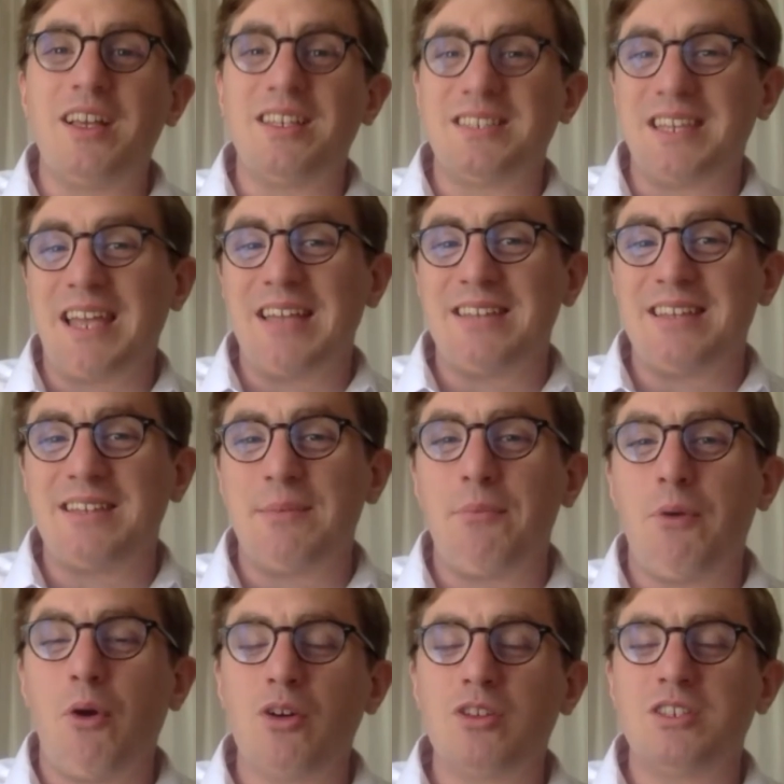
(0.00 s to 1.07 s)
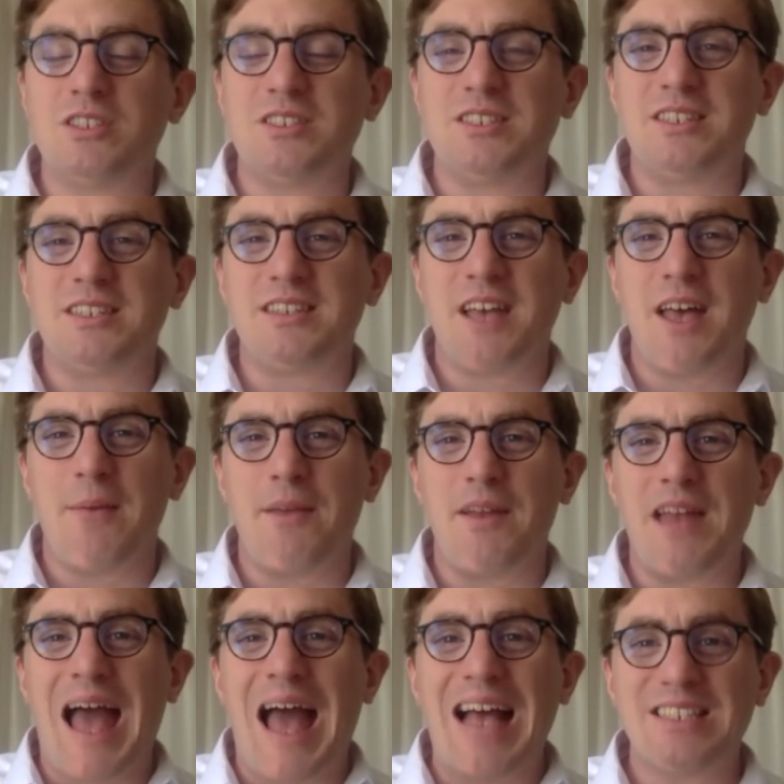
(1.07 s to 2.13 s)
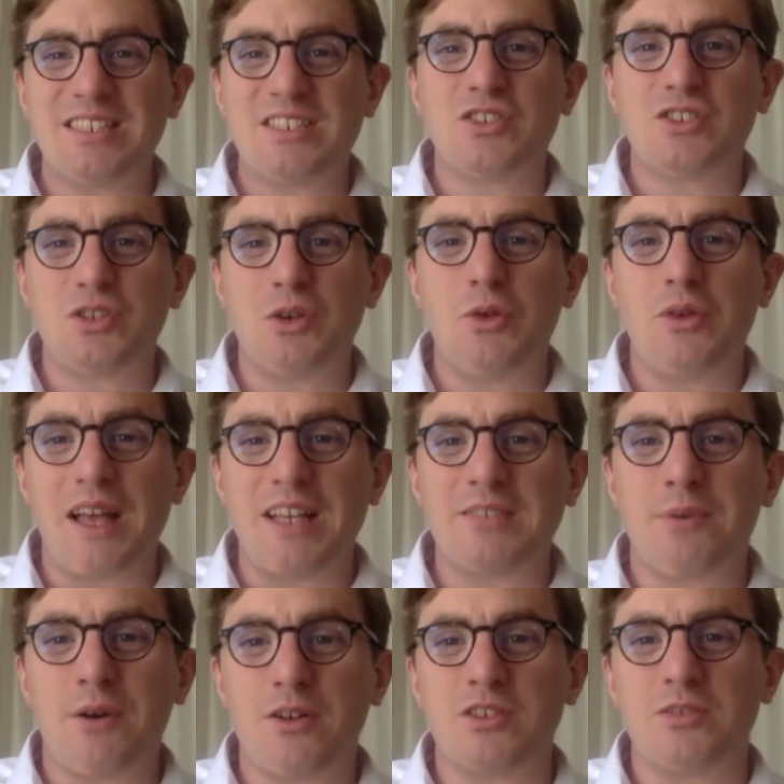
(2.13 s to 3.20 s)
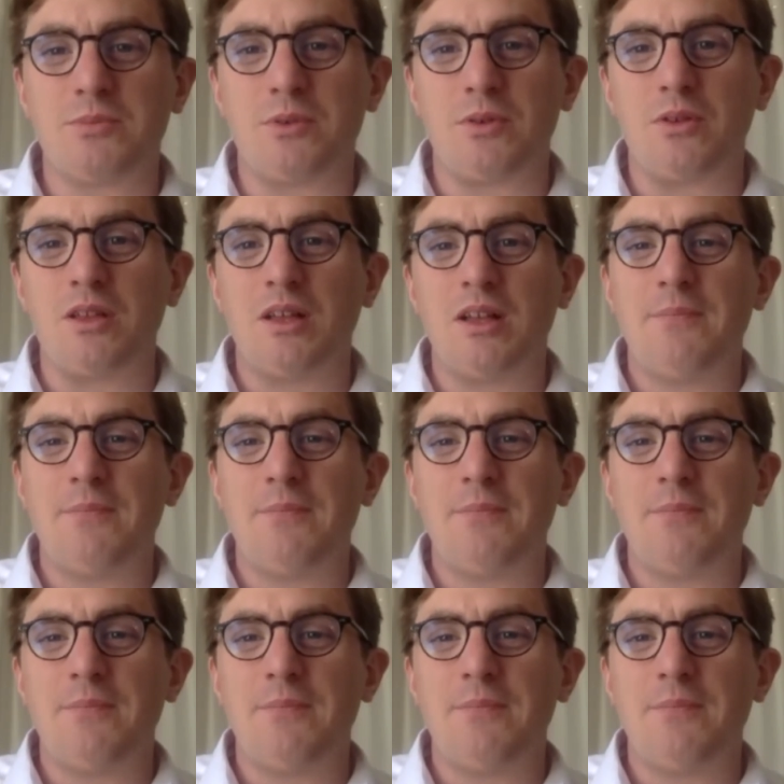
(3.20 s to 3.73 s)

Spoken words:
thing is it's important to determine as soon as possible